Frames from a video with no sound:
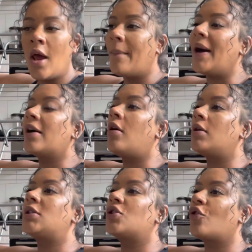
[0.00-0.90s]
But I
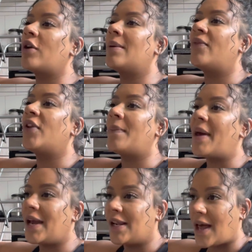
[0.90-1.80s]
can't scream for the
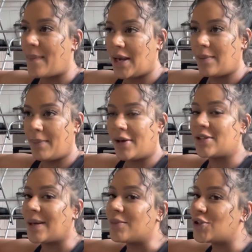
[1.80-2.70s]
pain that I'm in because
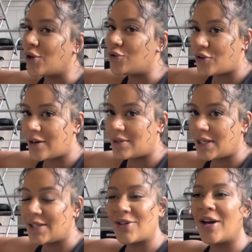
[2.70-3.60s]
I'm so
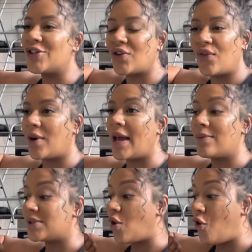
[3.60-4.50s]
drowsy. So I just feel like it
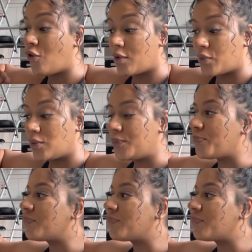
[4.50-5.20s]
was horrible.